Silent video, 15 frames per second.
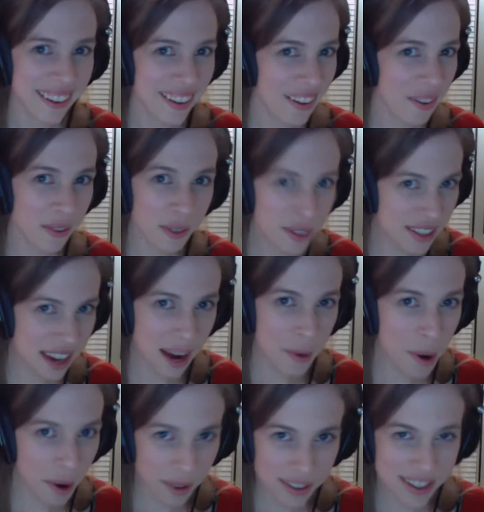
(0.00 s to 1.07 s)
of Luke
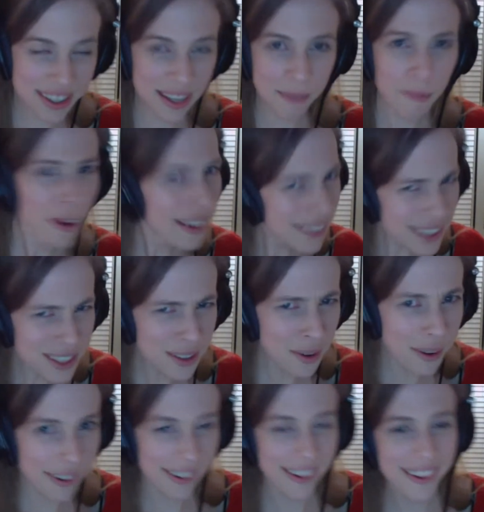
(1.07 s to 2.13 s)
Skywalker's theme,
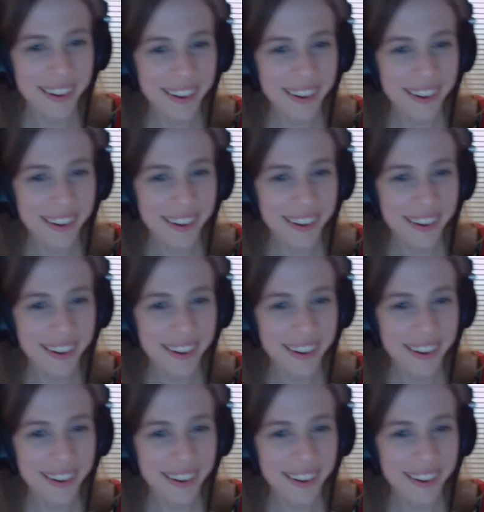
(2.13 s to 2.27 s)
sure,